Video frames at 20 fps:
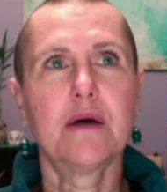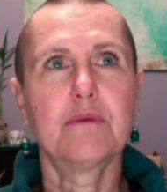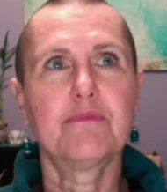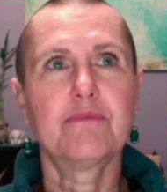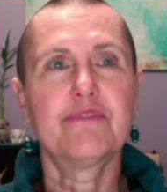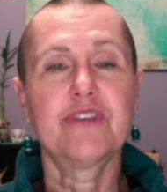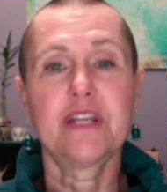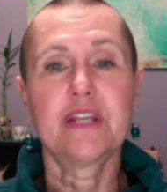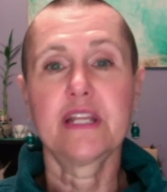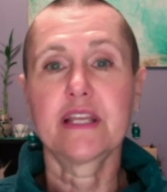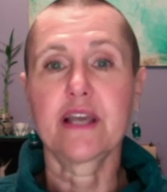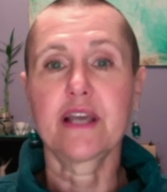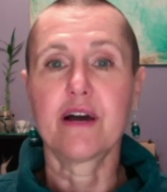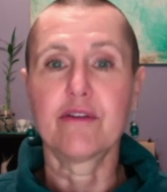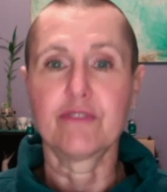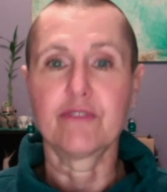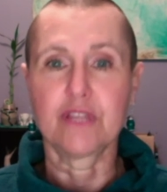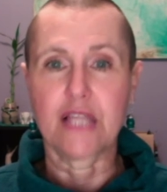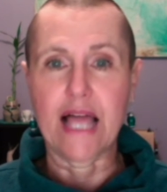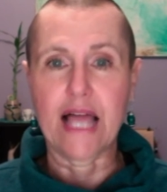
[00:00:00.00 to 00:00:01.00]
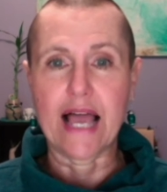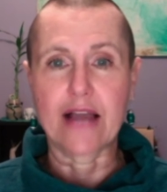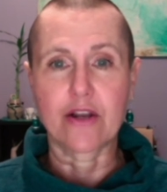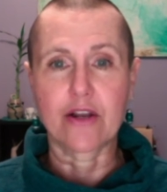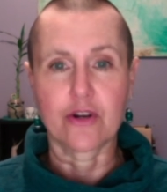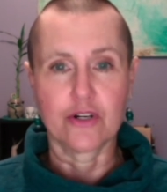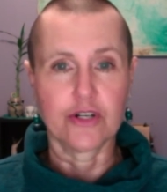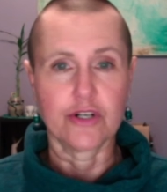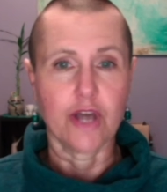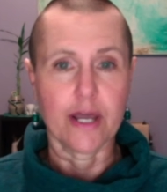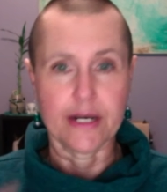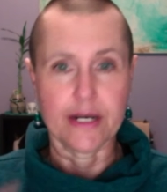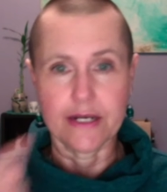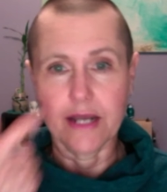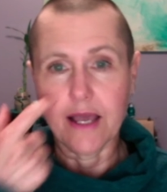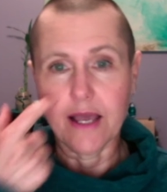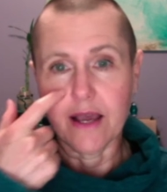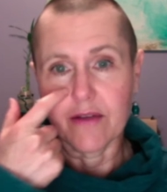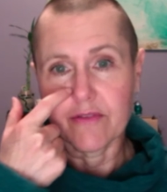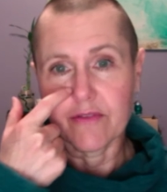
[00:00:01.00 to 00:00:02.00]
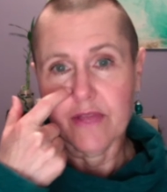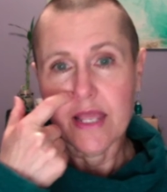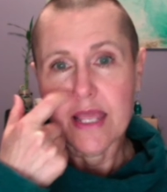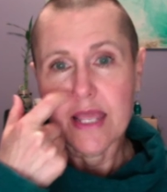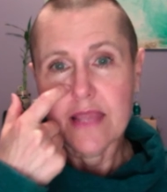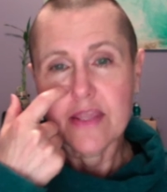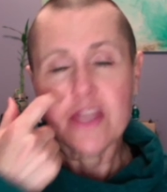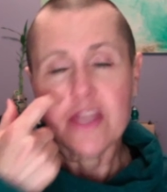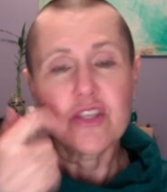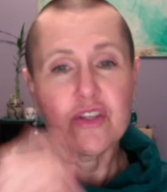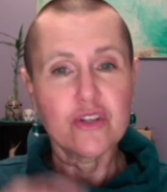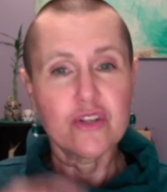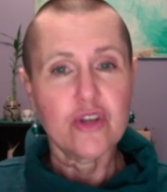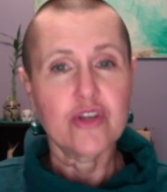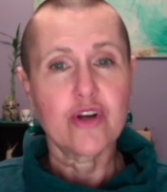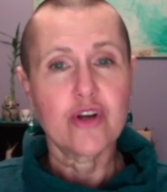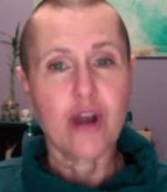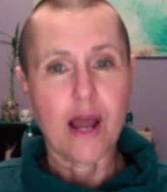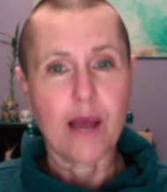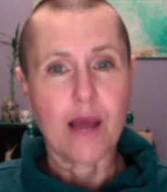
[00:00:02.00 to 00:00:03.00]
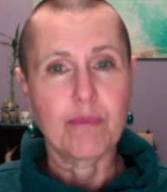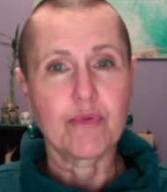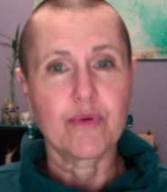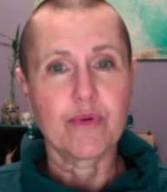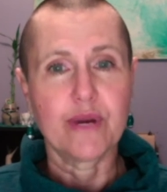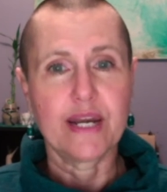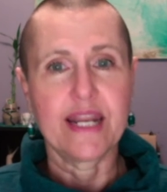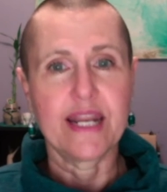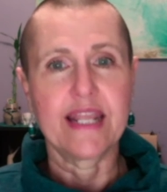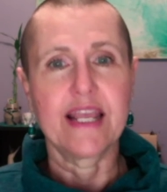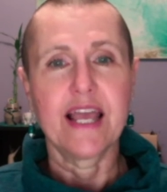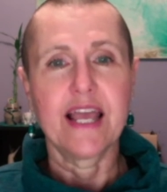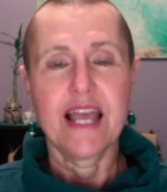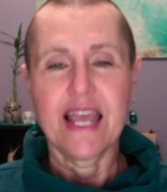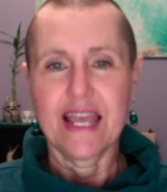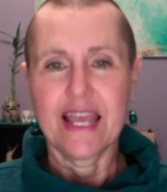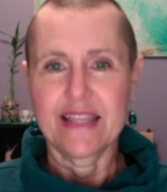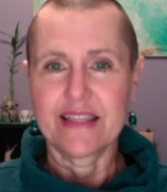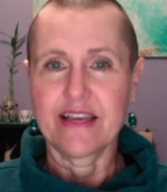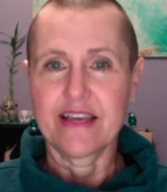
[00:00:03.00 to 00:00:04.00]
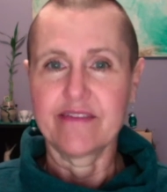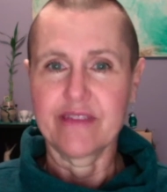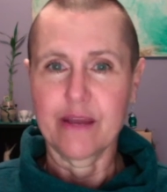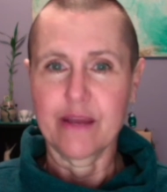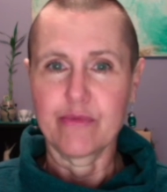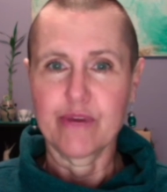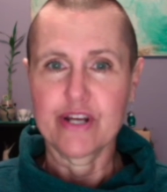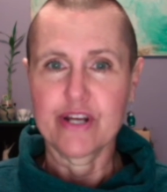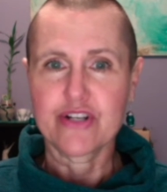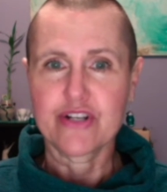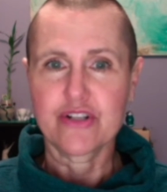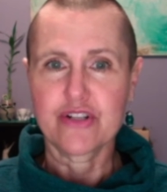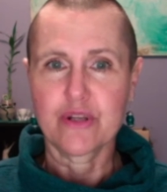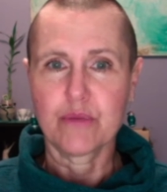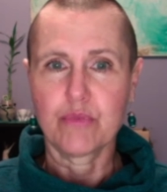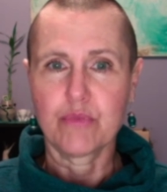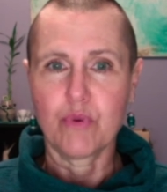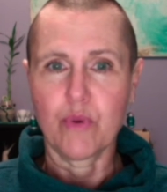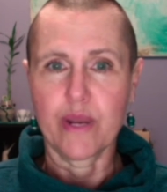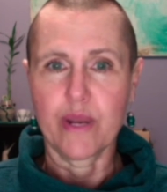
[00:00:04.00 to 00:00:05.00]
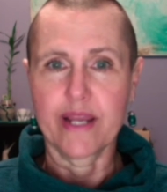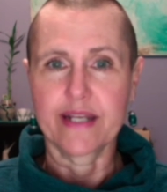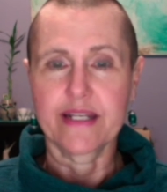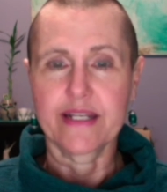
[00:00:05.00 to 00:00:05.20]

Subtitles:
feeling of lack or not enough, then you know you're operating at that vibrational point